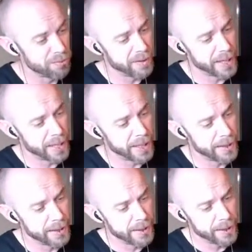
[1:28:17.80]
feeling
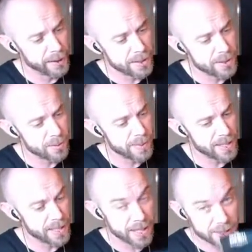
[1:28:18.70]
this will be the
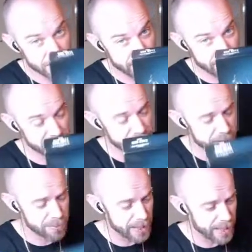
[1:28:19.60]
last year of this
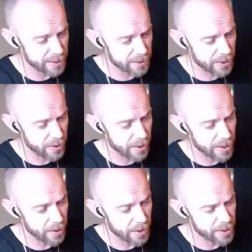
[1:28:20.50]
kit.
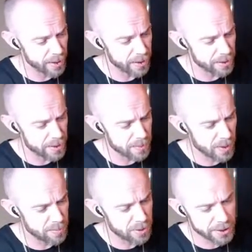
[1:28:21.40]
I think that's my
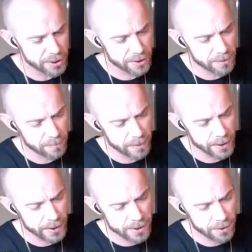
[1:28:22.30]
prediction.
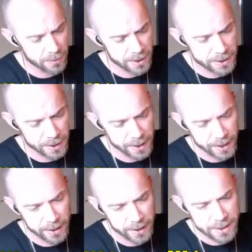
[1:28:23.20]
But so I wanted to get
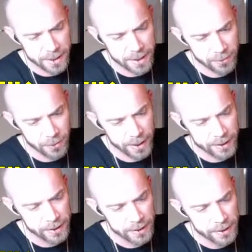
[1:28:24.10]
at least another one.
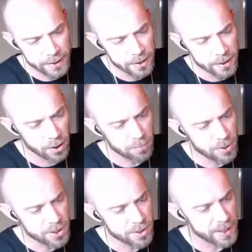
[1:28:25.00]
I'll
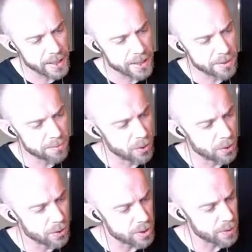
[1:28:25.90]
possibly get some
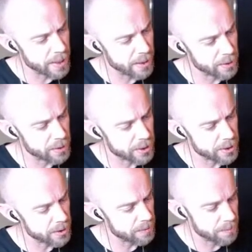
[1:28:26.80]
more as well, just to